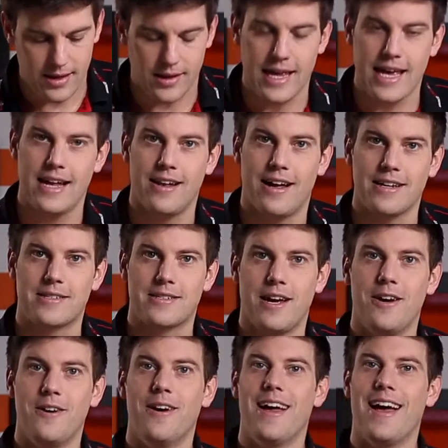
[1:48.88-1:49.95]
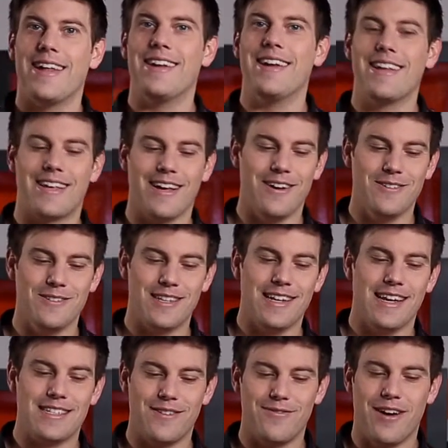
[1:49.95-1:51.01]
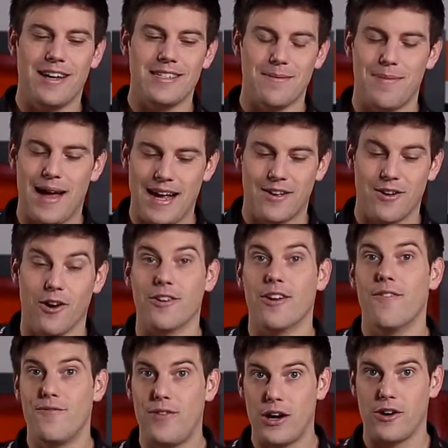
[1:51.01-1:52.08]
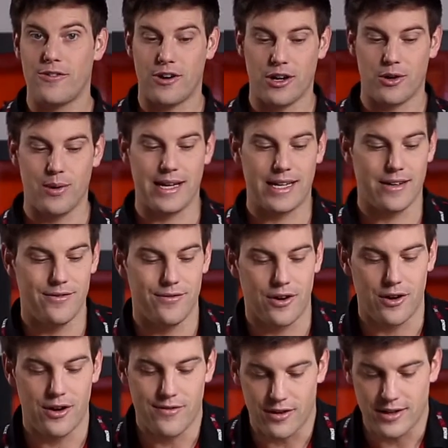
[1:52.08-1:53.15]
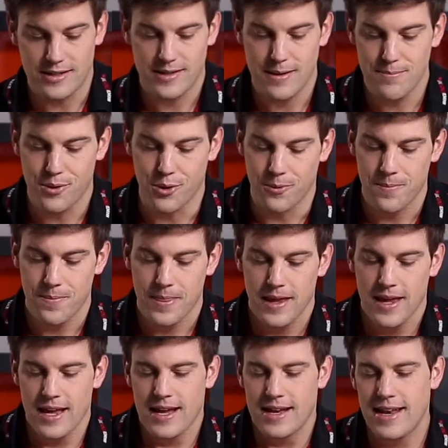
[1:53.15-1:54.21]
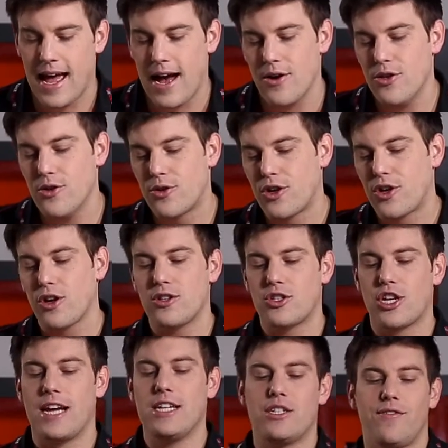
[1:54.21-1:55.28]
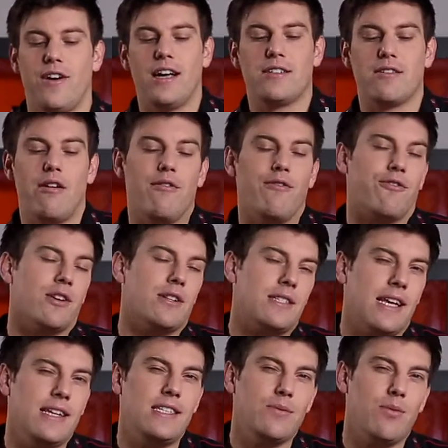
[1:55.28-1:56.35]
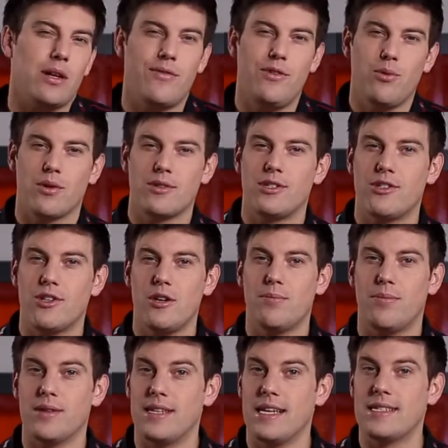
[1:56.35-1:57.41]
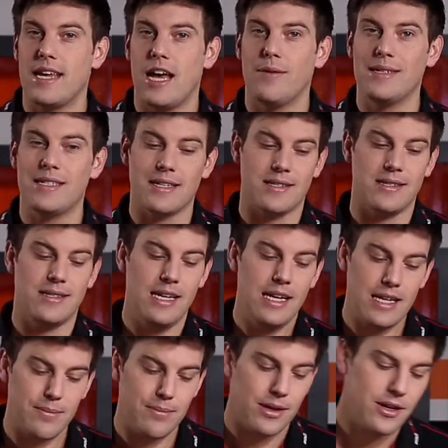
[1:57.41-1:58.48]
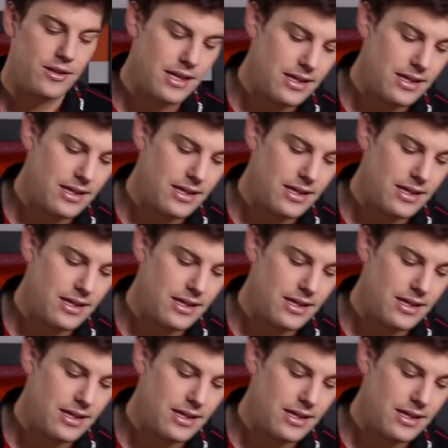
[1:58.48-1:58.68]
hit like so, and in it goes, and that's the visor back on. Very, very quick, very, very simple. Now, you could change the visor over for a tinted one if you wanted to, but this helmet doesn't need it because